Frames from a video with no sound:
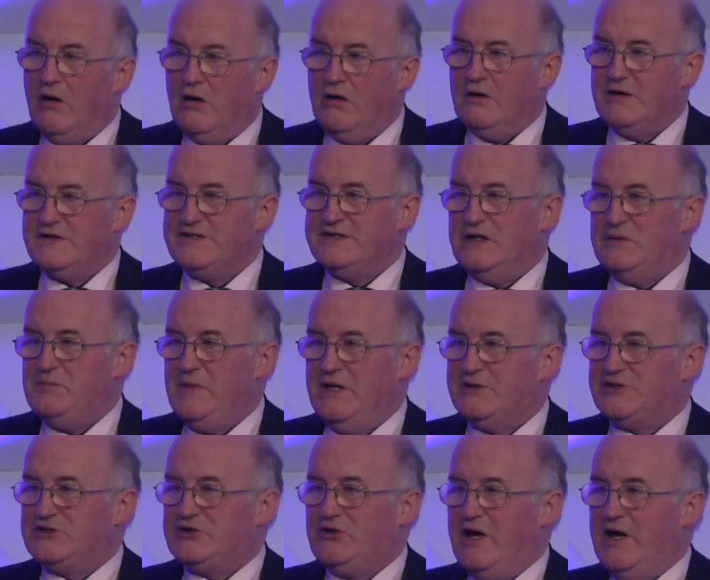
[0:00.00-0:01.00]
or as an
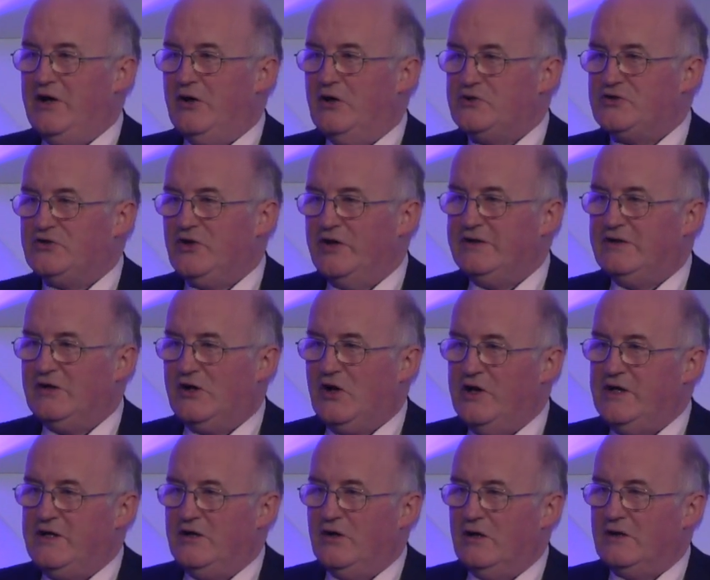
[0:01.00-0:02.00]
administrator trying to
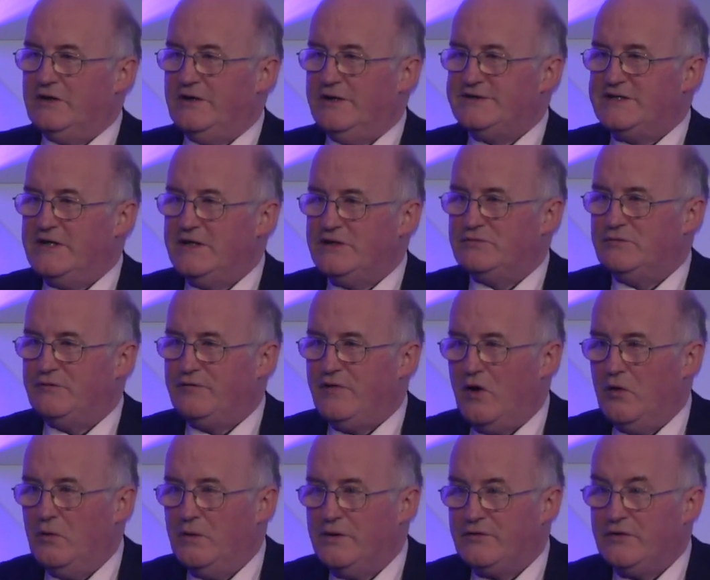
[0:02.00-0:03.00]
guide the organisation
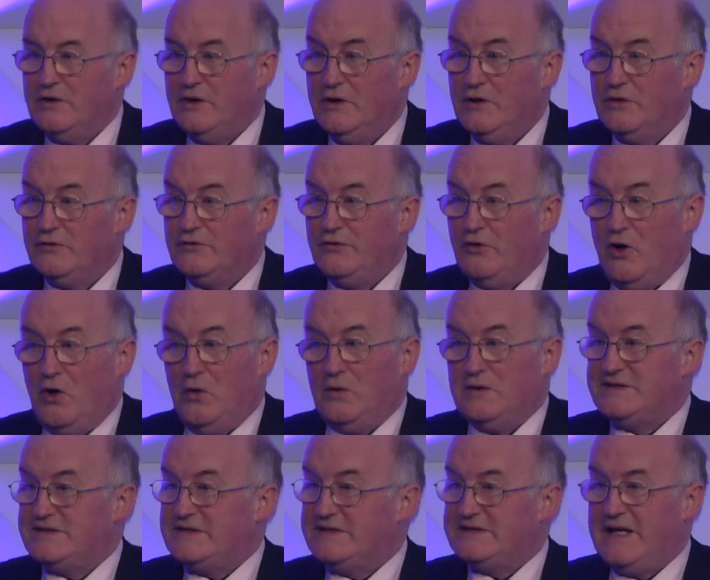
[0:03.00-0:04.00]
forward, the role
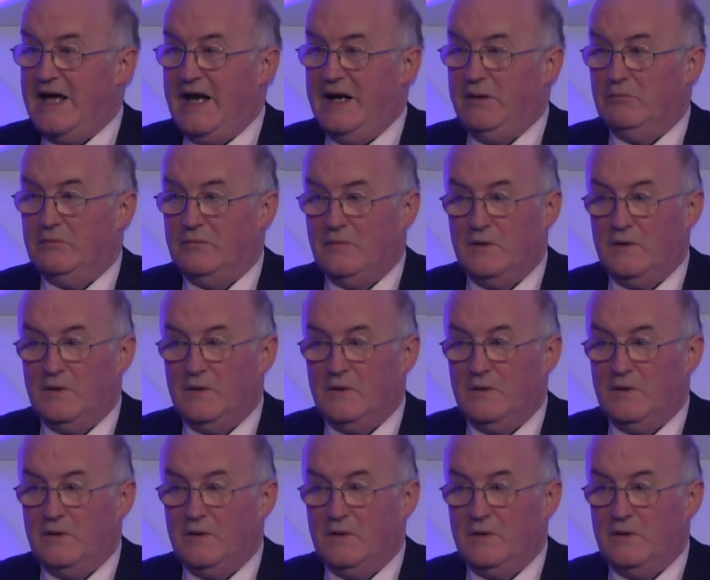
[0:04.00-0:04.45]
is the same,